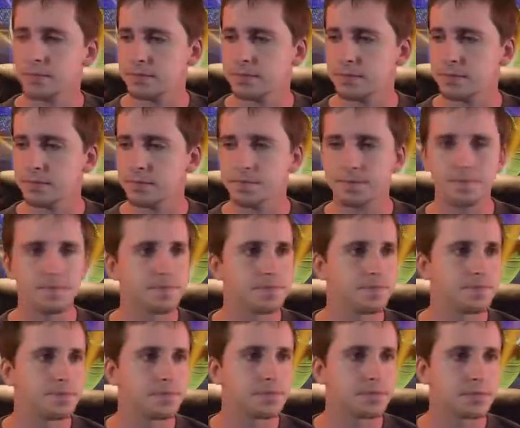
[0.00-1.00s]

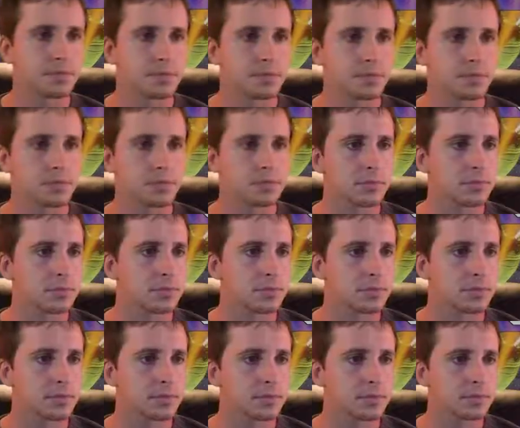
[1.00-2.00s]

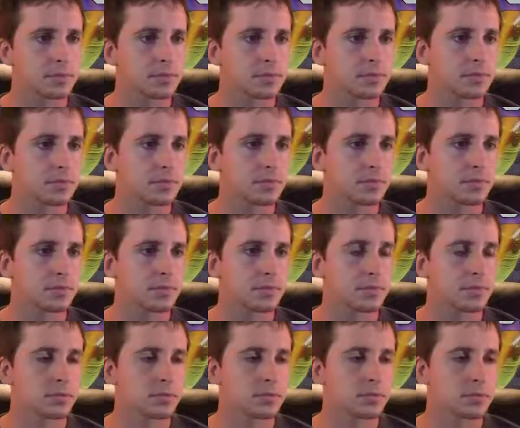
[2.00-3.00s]

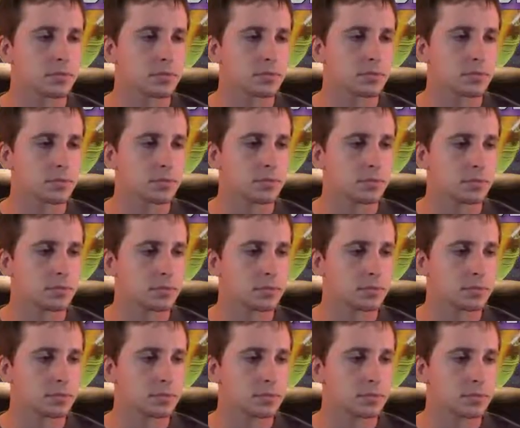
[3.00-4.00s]

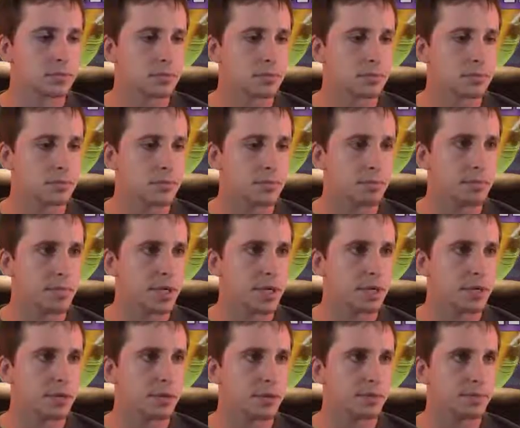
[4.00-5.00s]

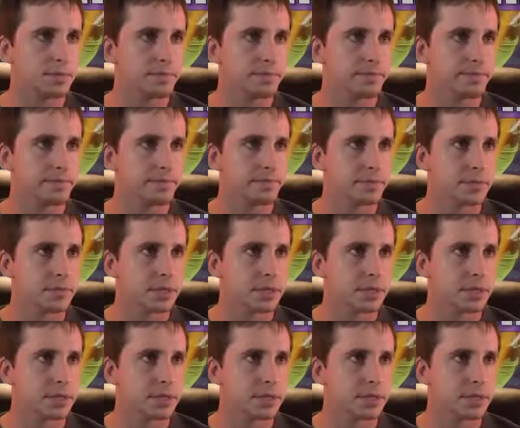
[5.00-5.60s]
(no one is talking)